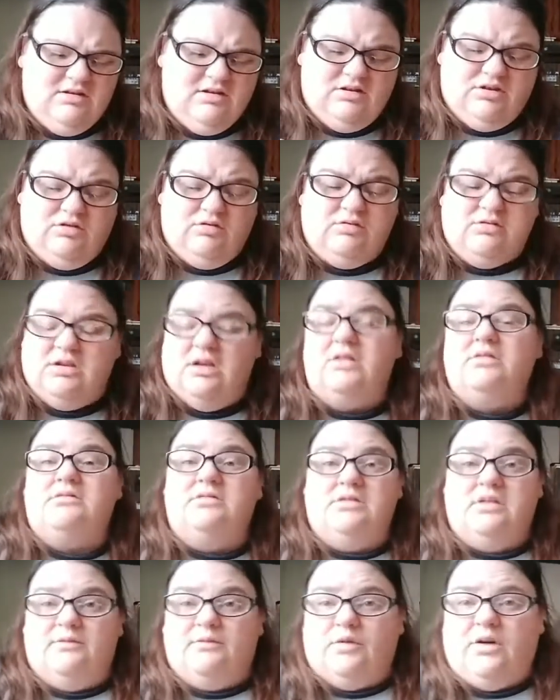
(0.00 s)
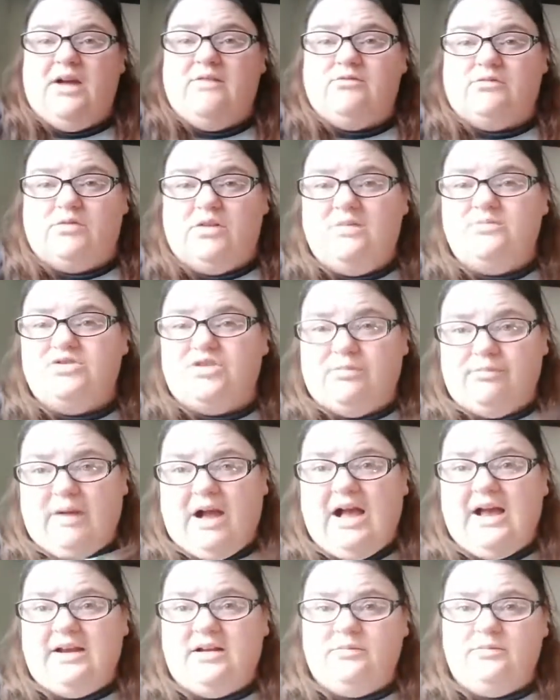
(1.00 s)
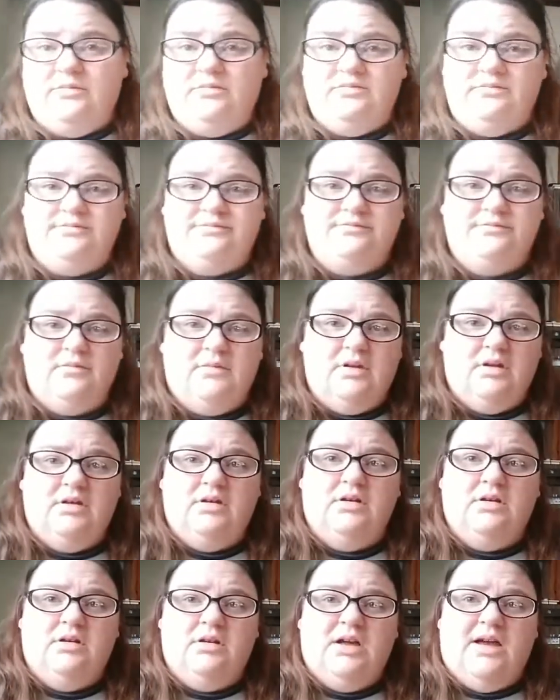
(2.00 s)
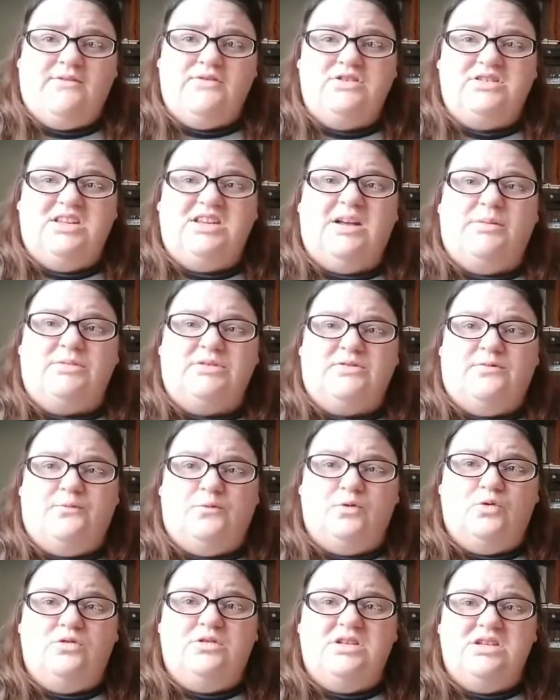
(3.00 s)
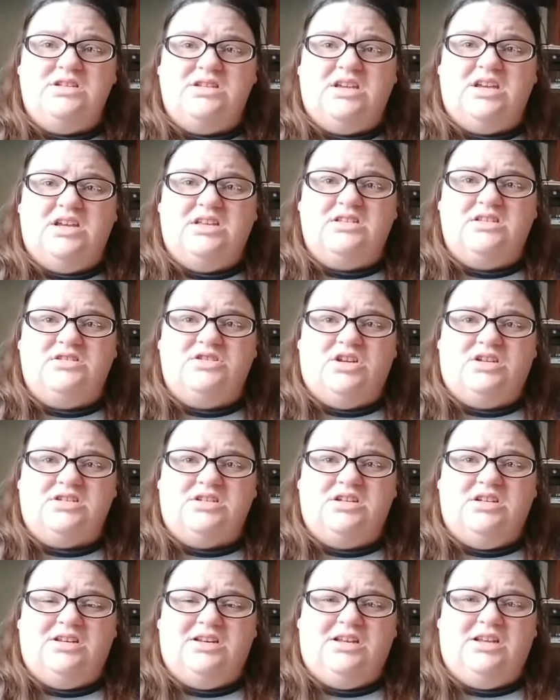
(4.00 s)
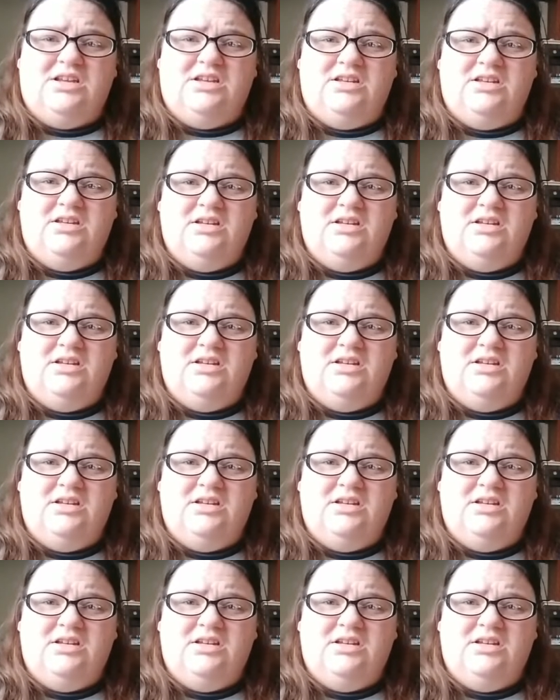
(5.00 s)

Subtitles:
If we're having ribs, you're buying them. Have you seen how much food these kids and Justin can eat?